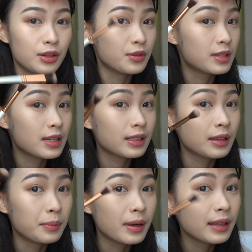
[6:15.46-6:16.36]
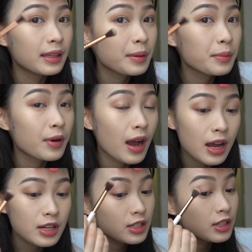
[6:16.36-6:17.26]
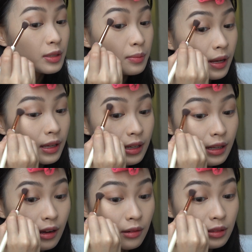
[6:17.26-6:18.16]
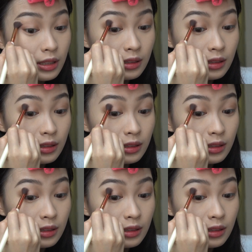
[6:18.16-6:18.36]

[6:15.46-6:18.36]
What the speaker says: Using the blending brush, just blend it out.